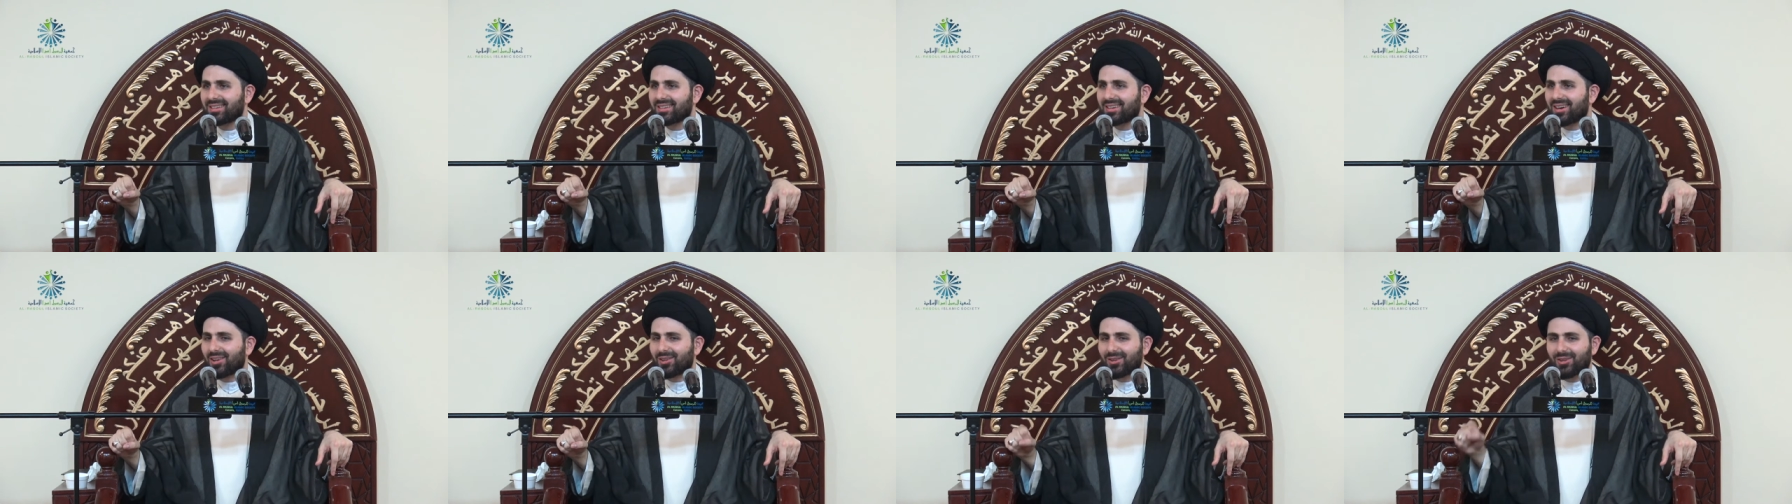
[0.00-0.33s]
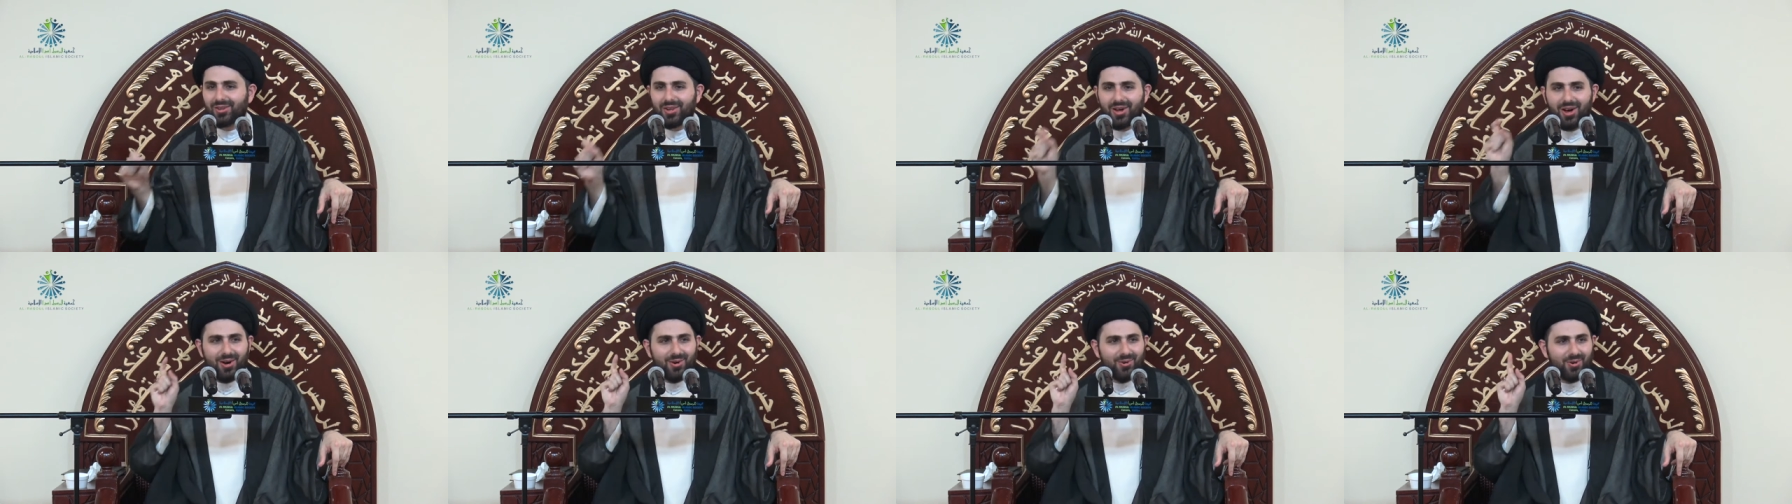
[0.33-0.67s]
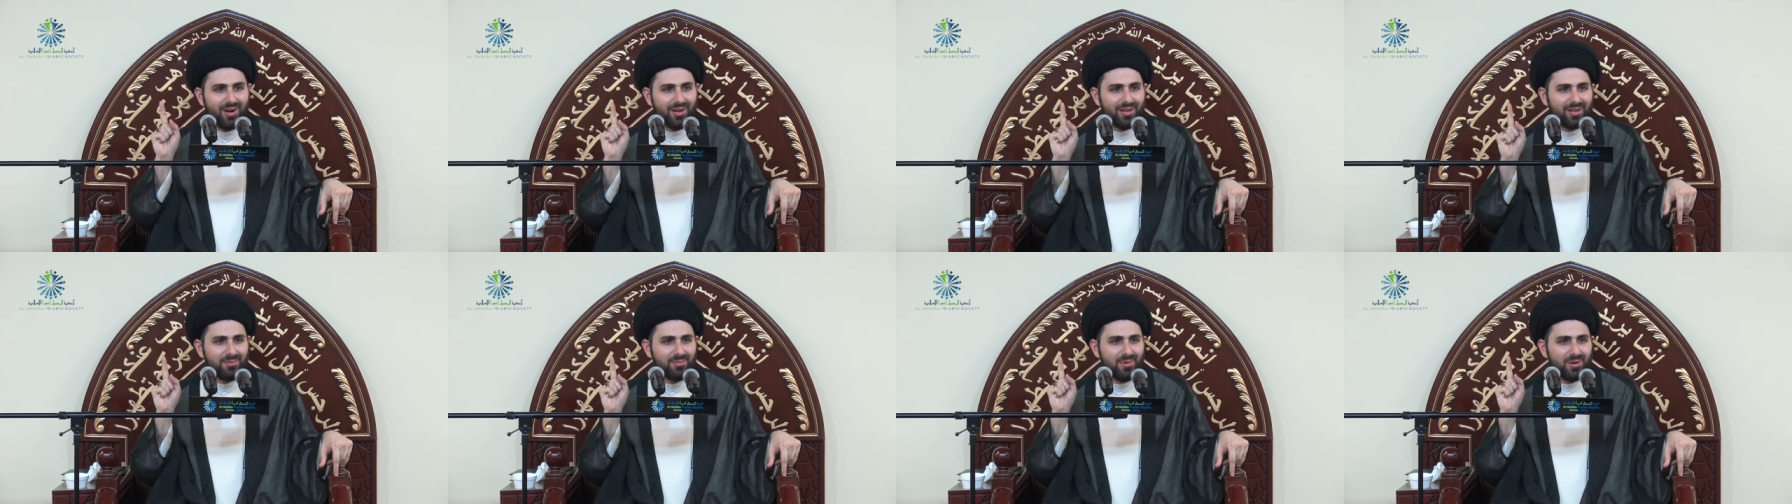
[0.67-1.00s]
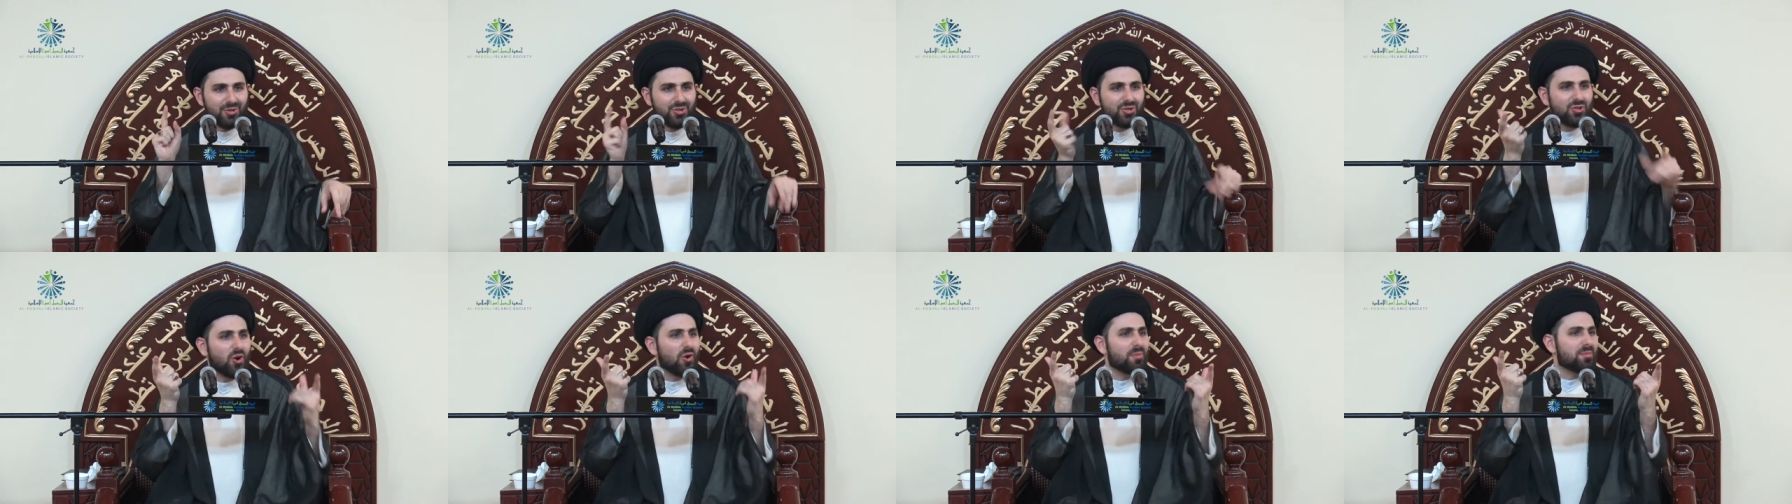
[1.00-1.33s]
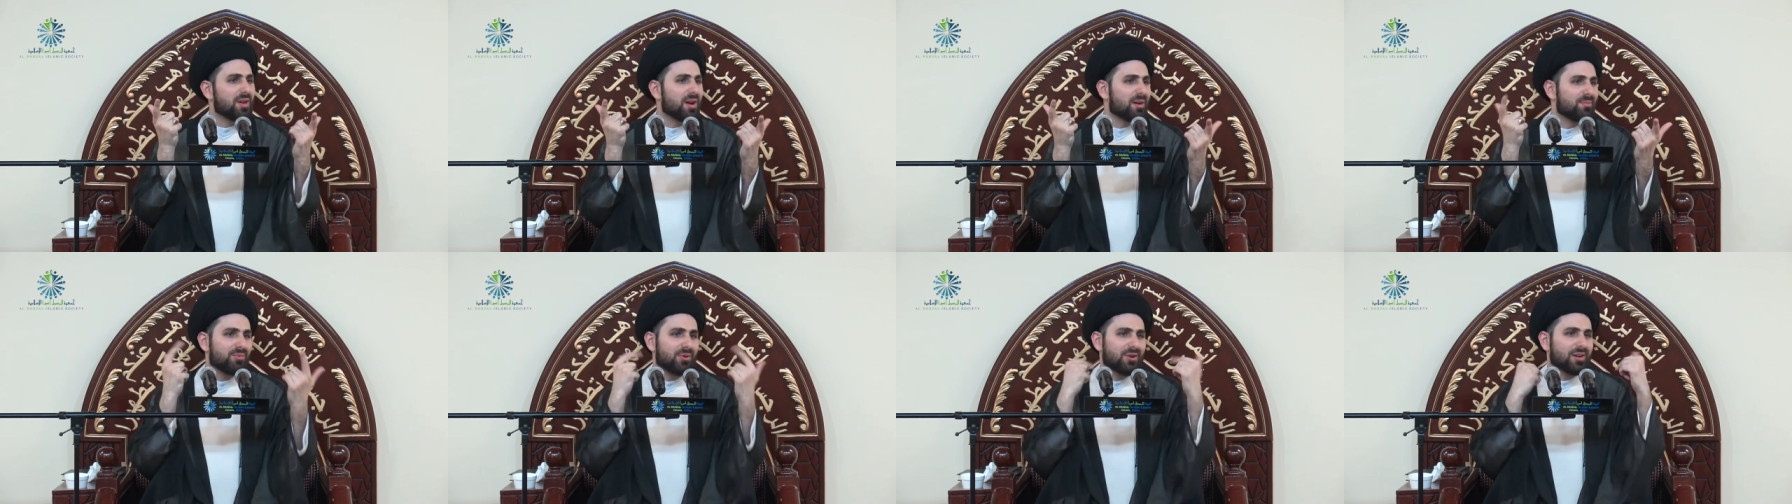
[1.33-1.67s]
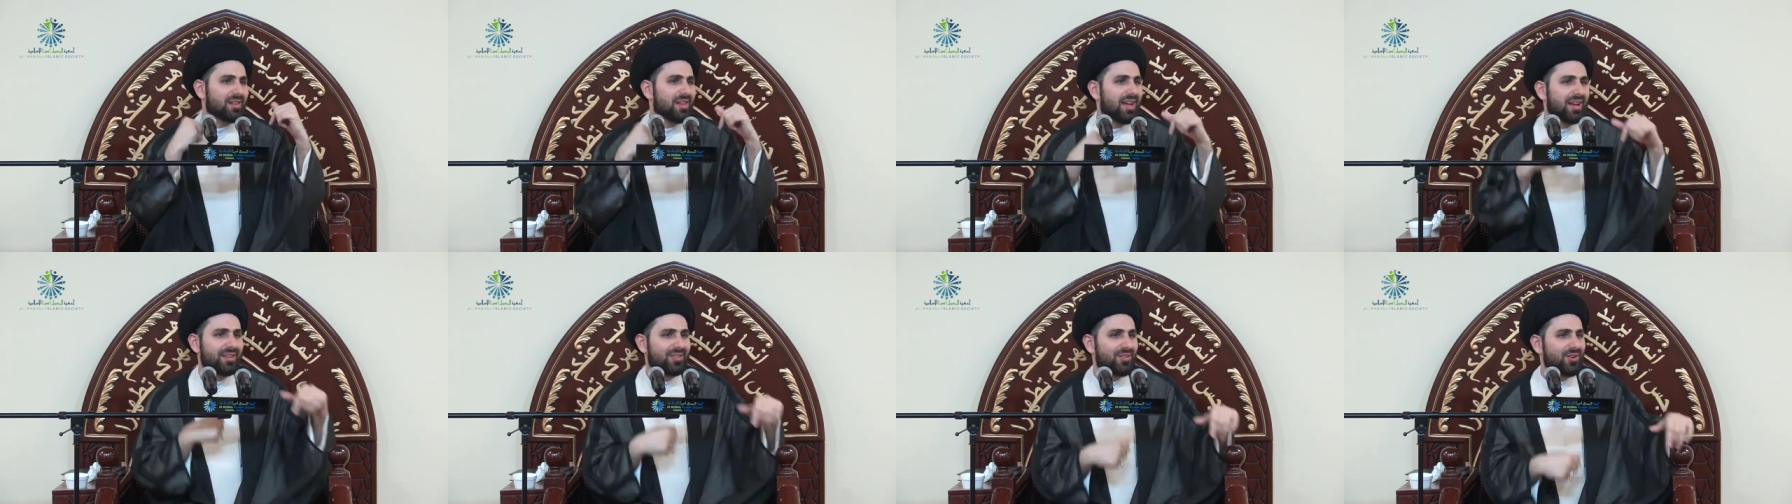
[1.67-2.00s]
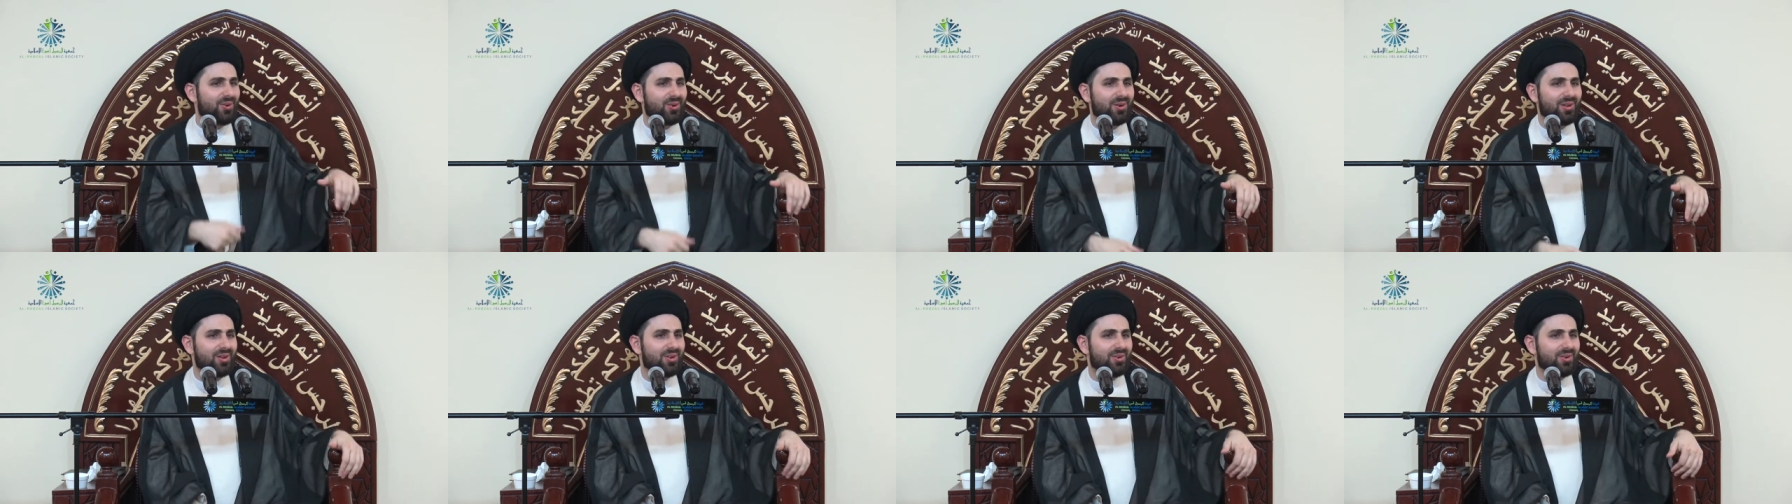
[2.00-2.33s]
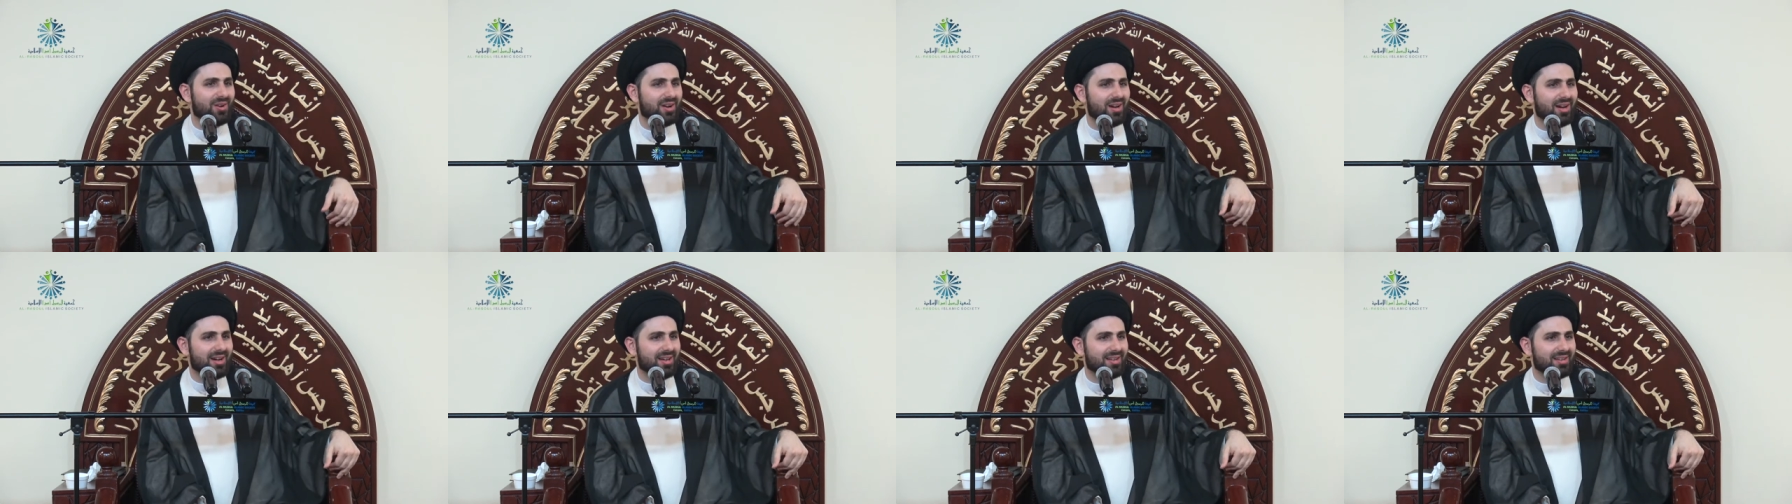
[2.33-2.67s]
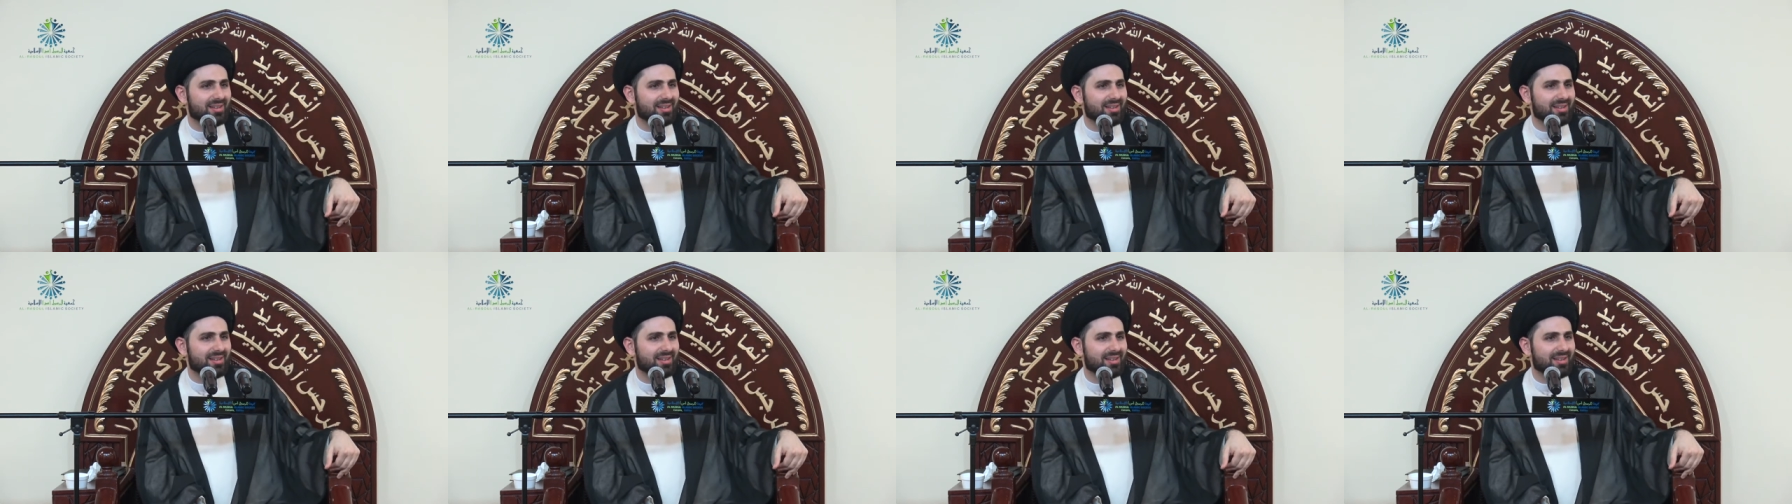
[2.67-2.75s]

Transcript: Allahu Akbar. Show me a book like the Holy Quran,